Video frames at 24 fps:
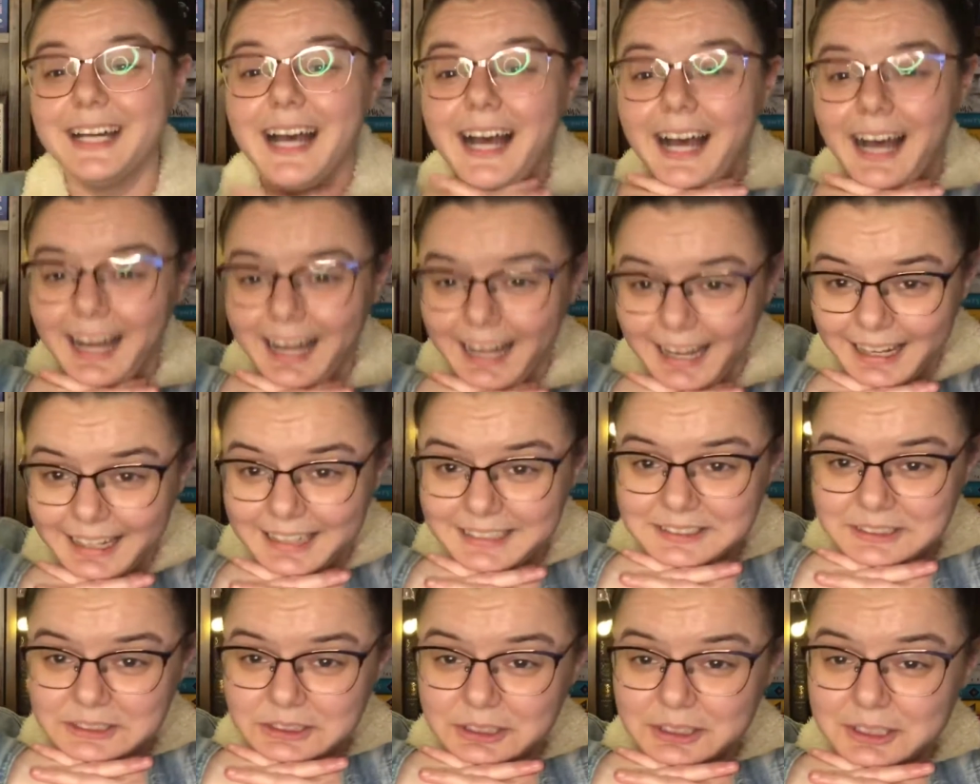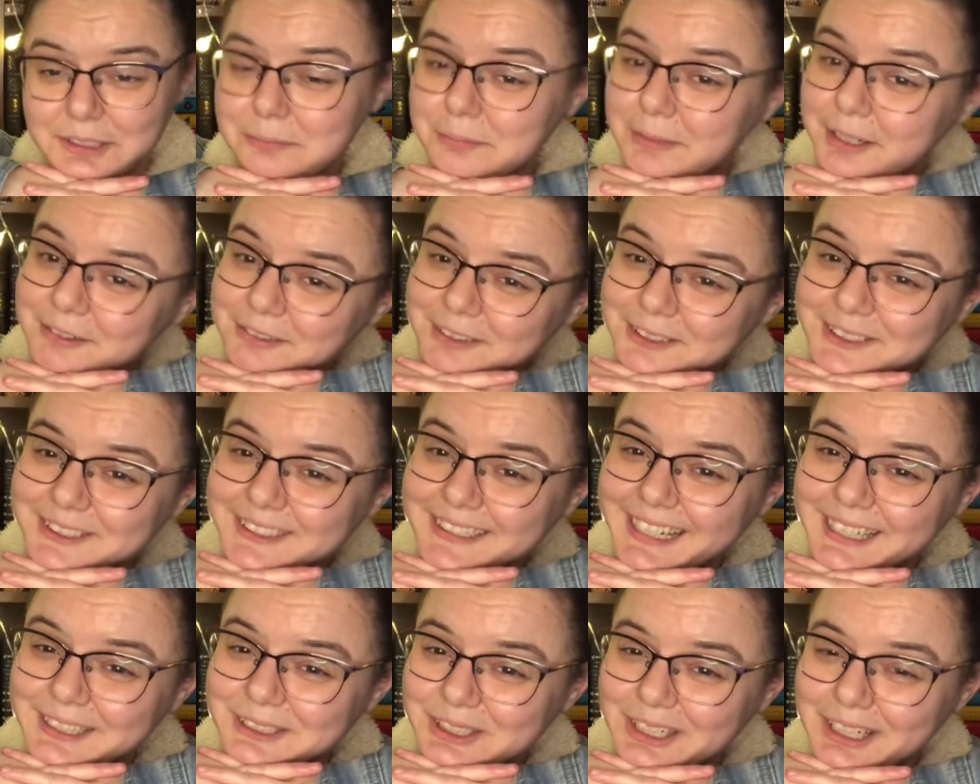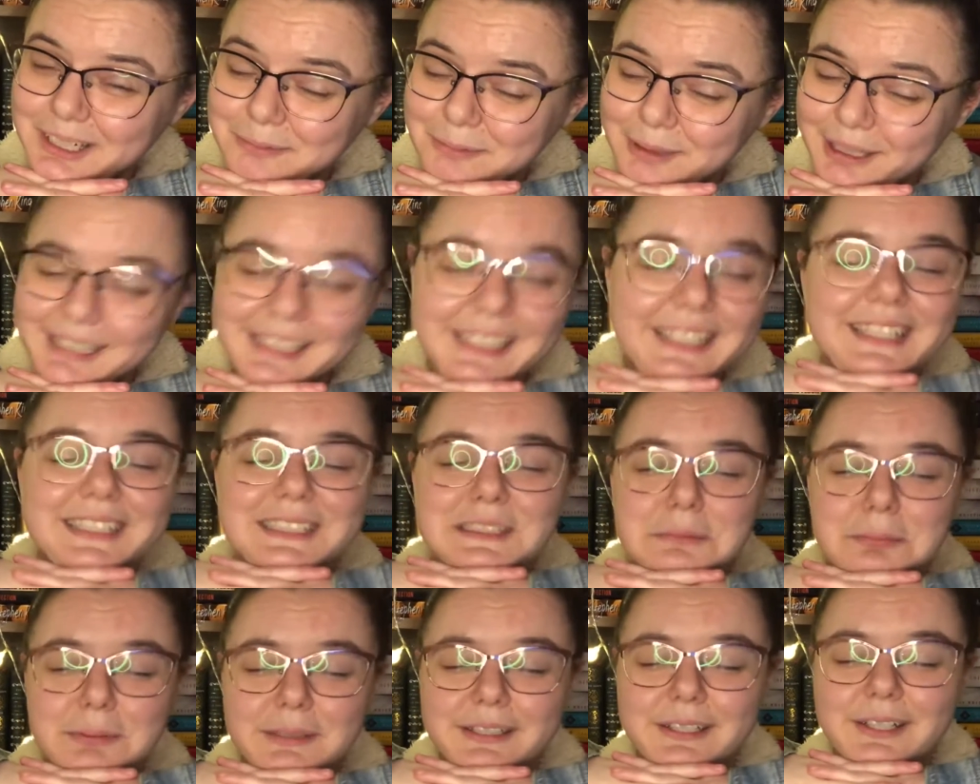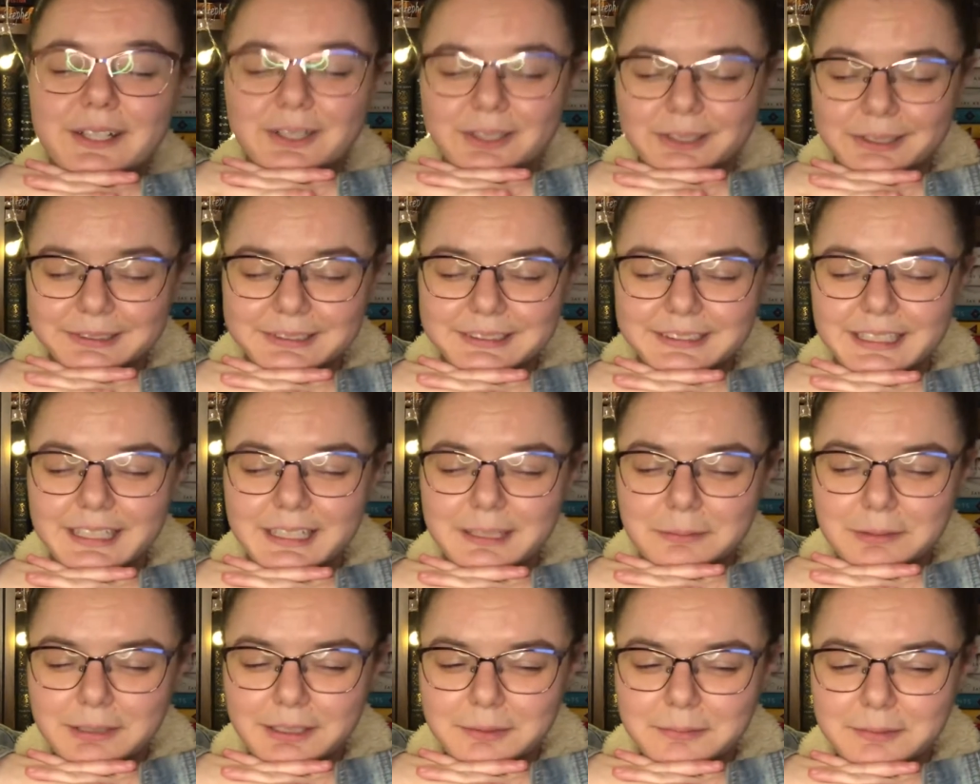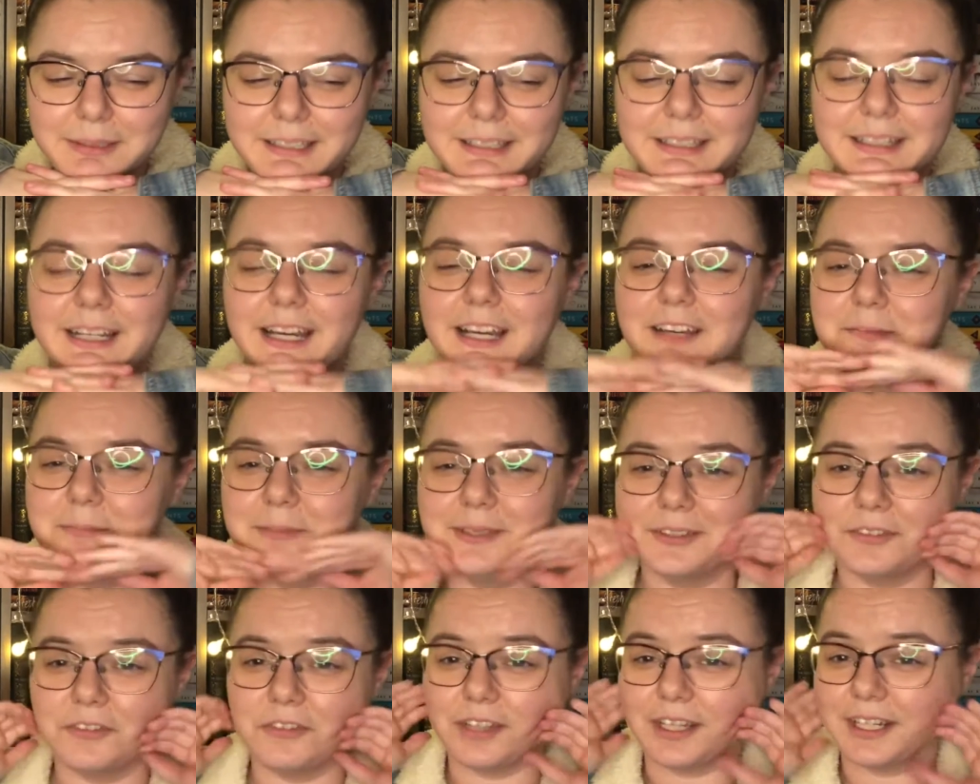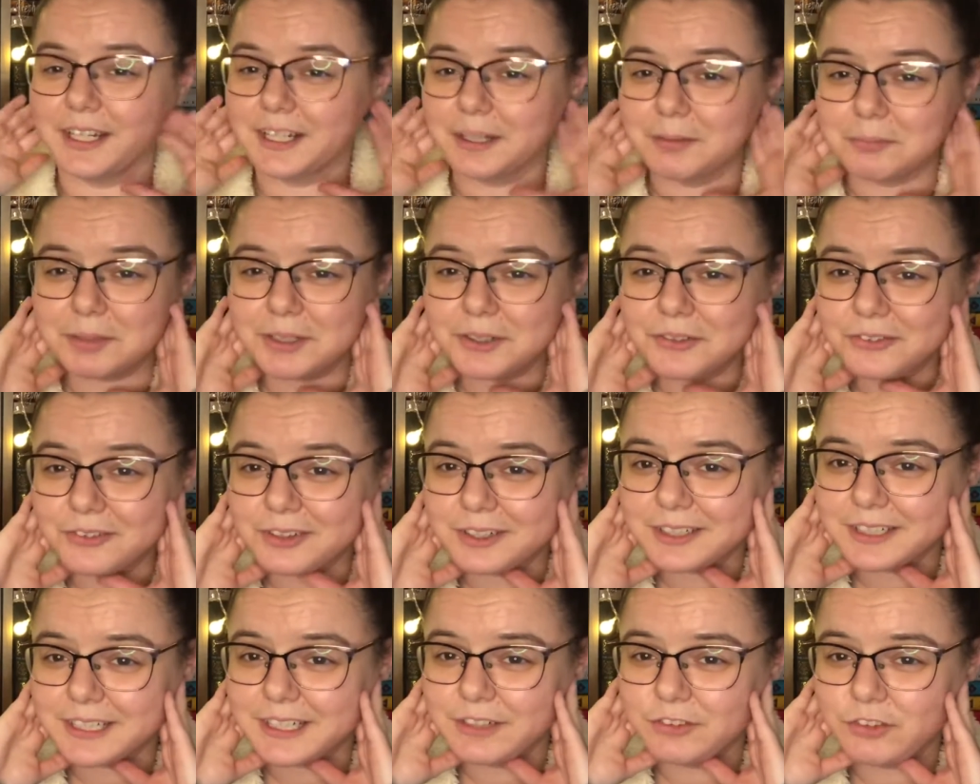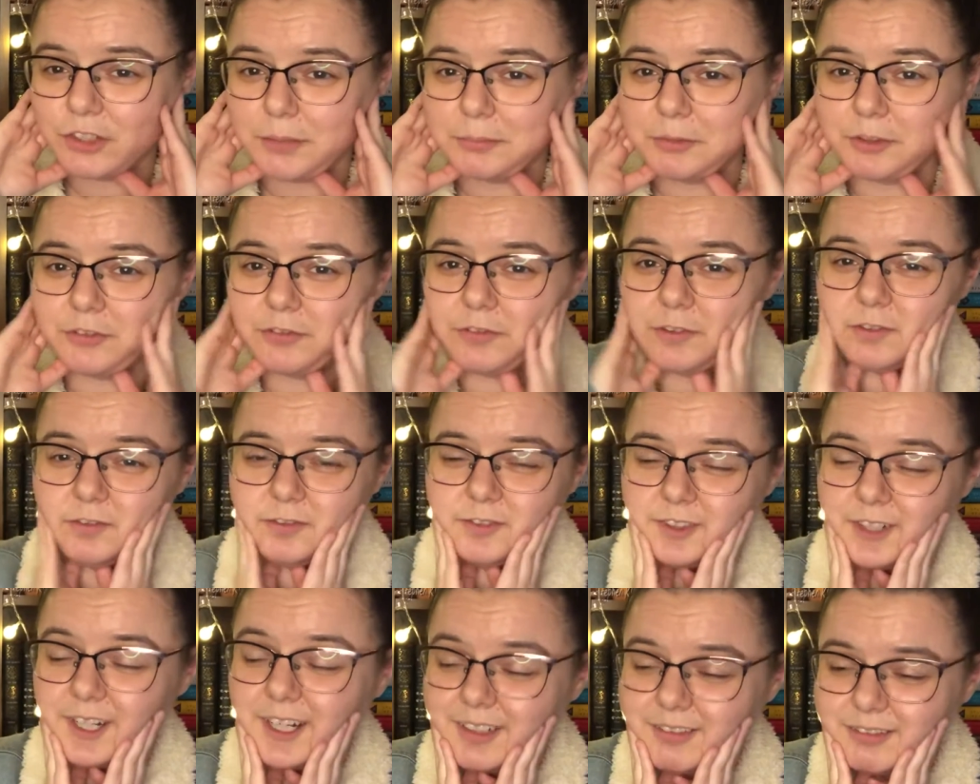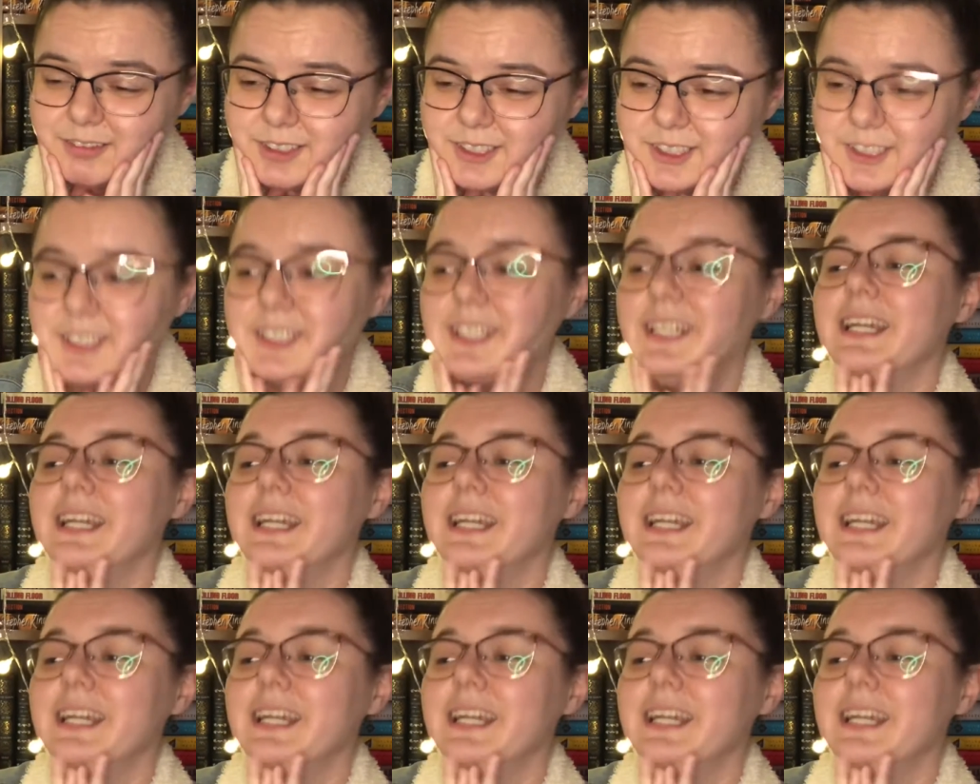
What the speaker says: I started my first K-drama. It's been a long time coming. I've been saying I'm gonna start K-dramas for forever,